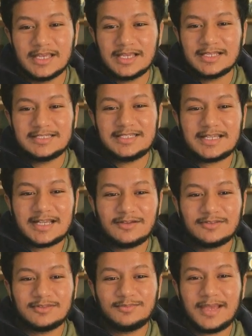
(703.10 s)
deck out the
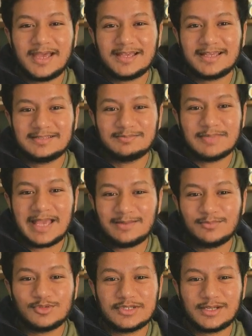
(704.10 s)
back and add more
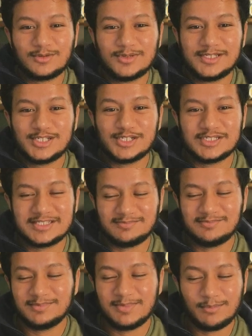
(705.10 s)
decorations and
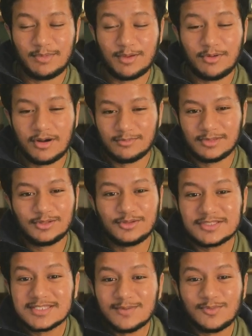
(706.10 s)
make my apartment look
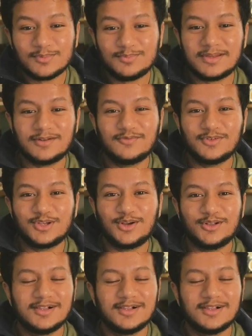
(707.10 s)
somewhat better for y'all